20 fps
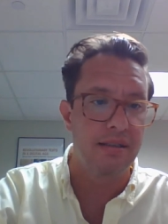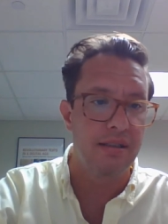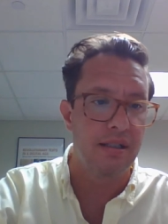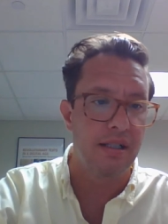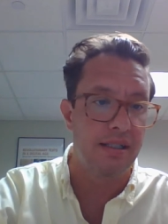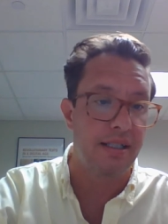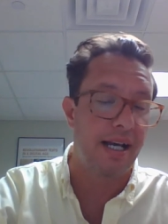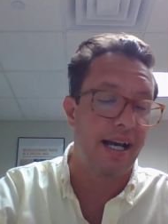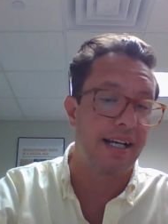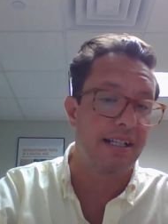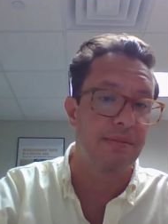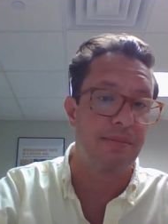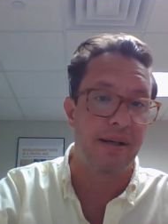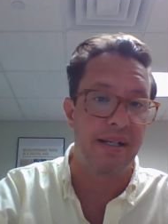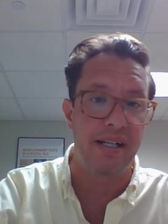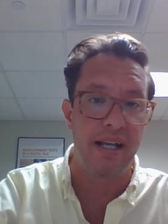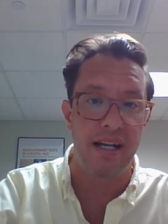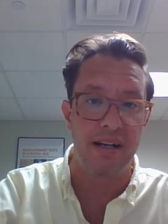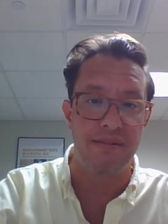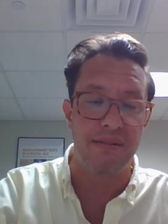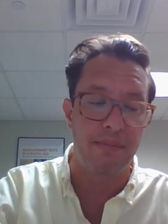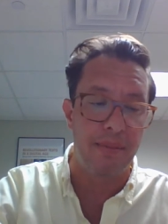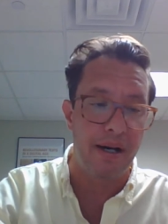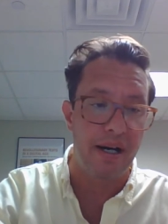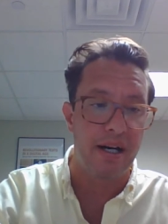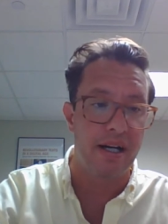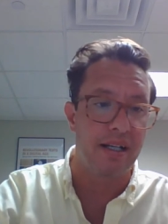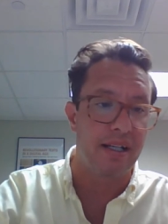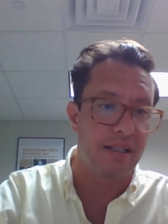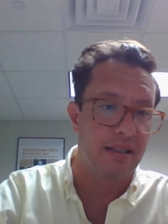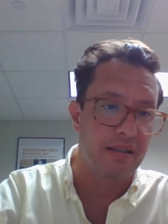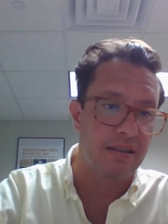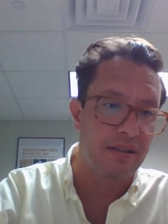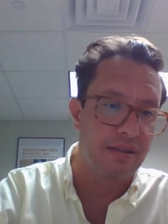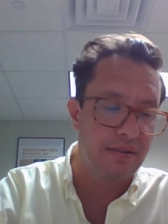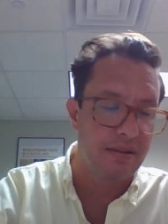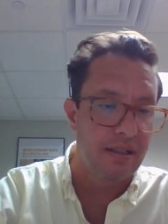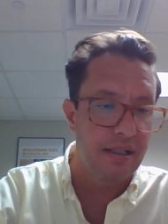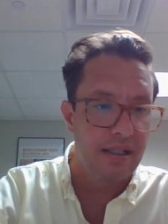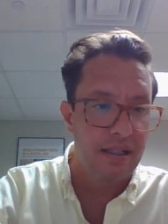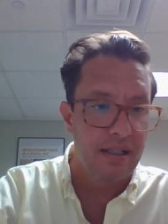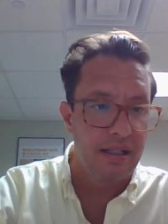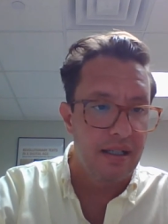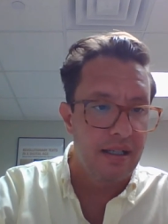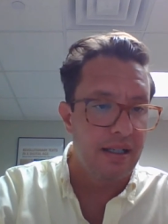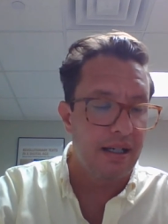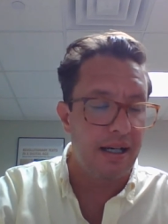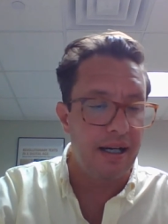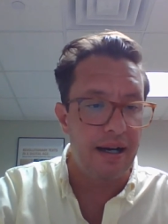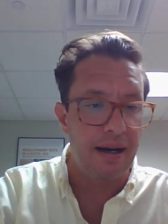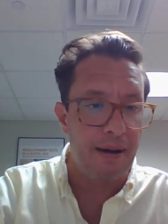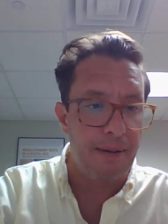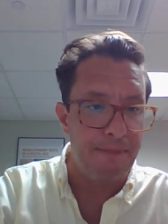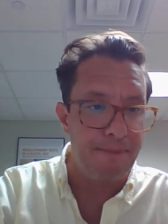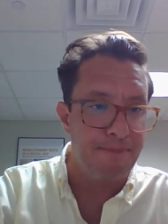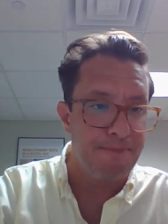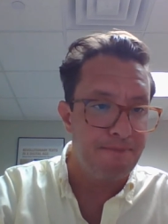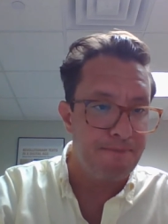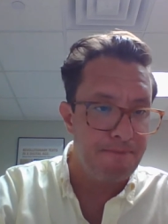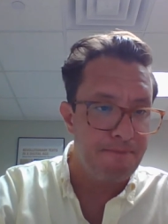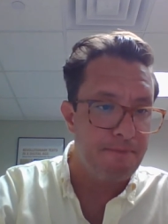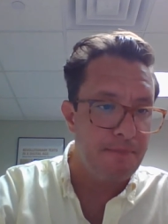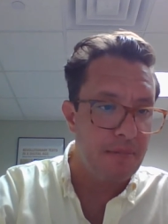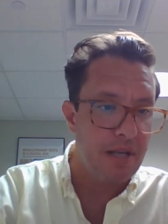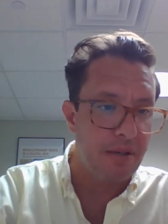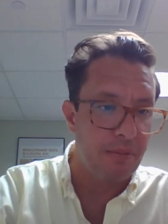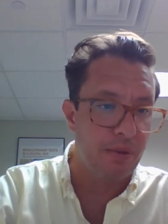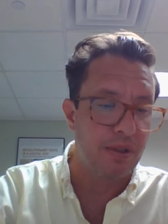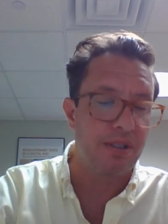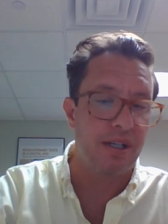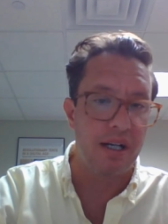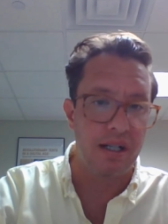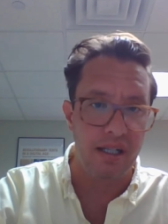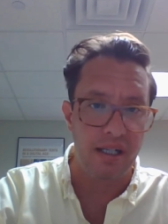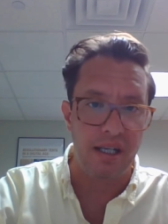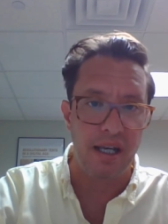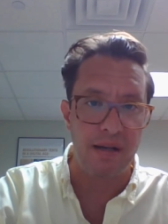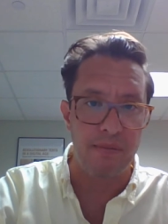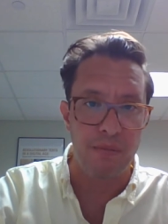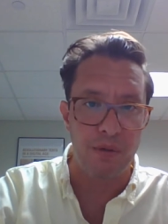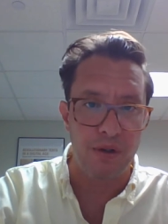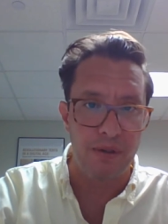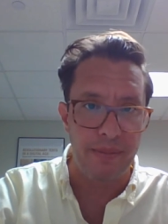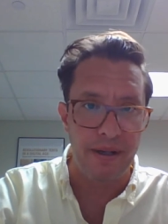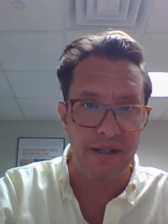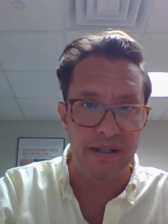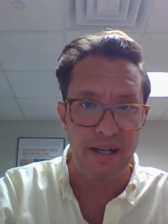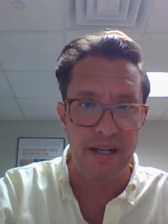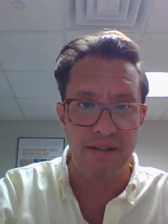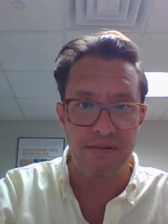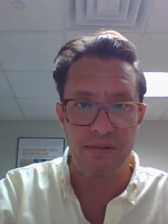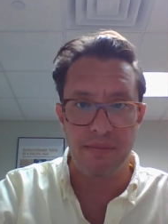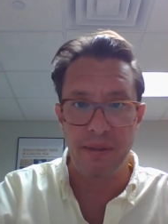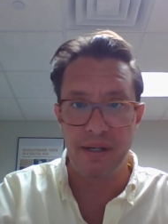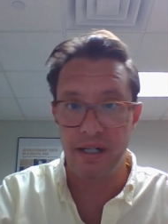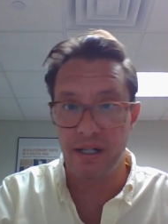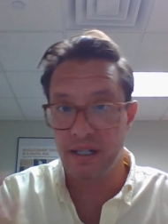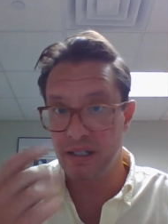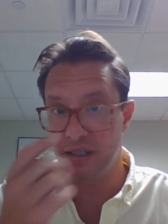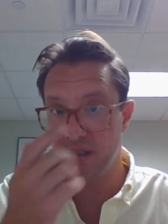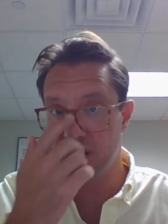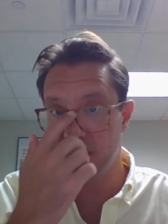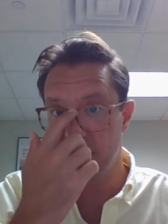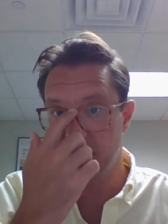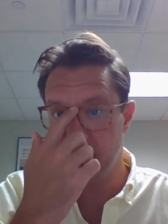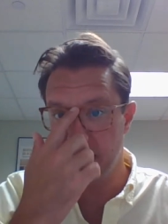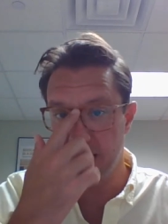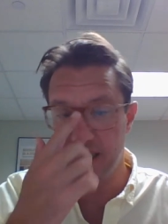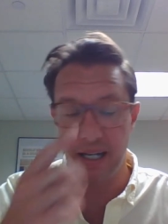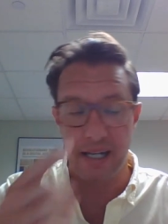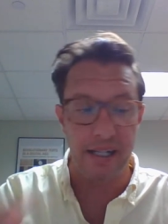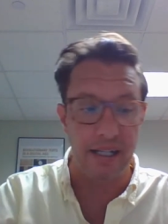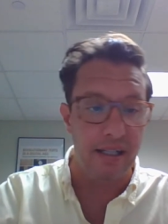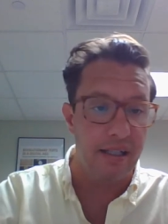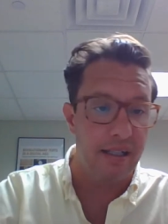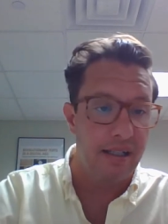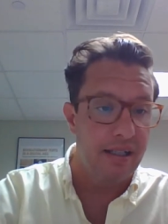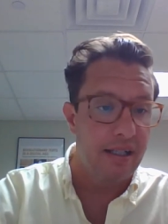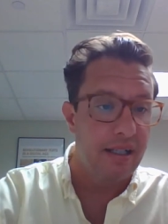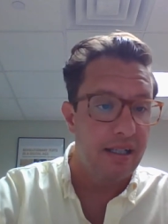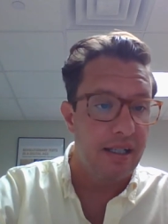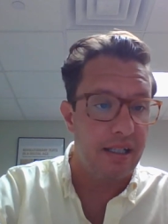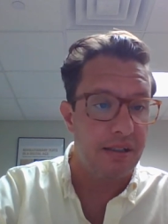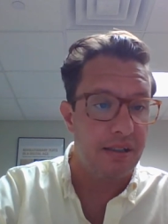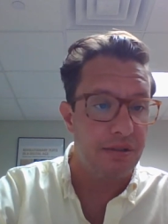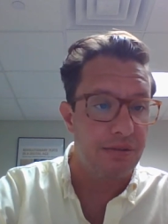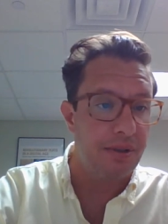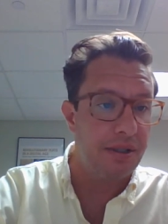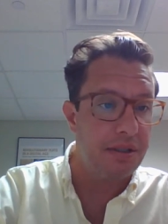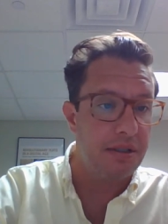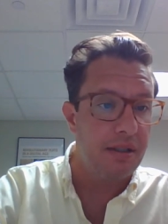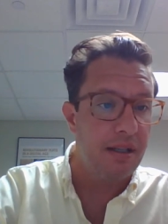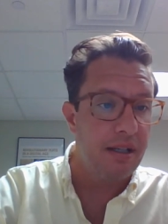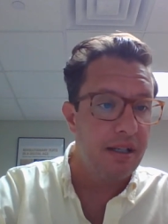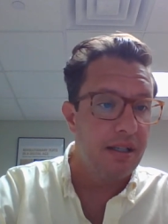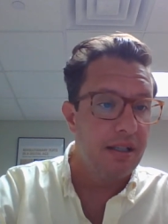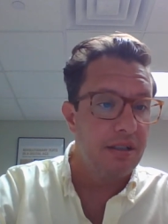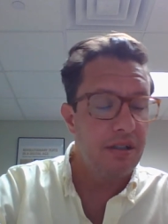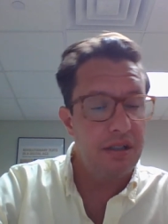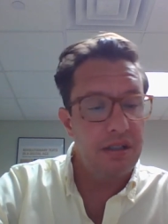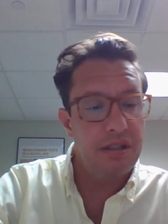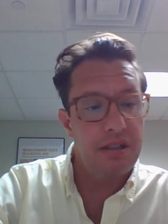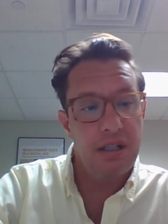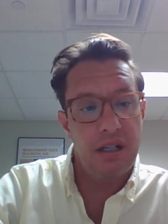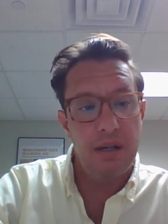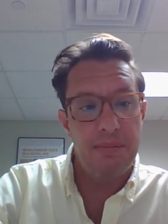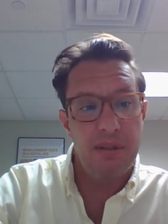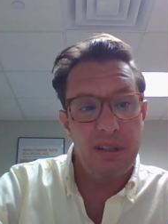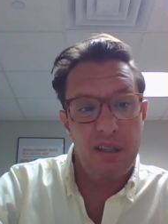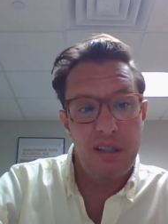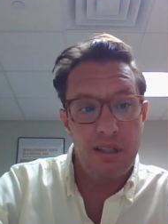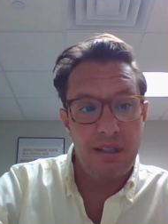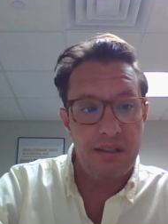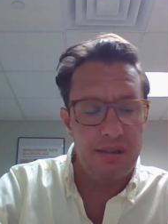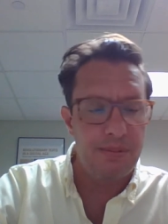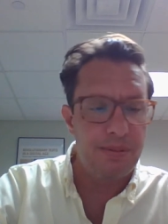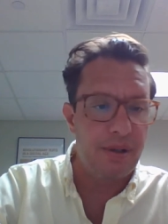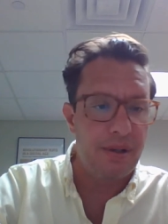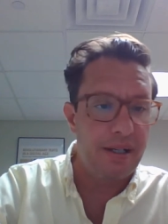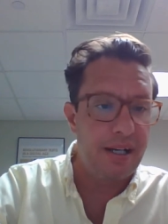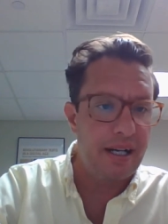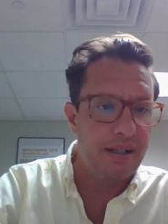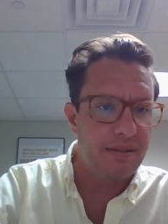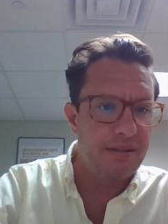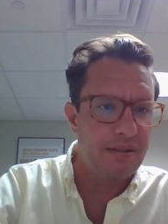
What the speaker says: attacks by Native Americans. And we'll talk again more about Native Americans in a second in this region. So just a couple of things to point out,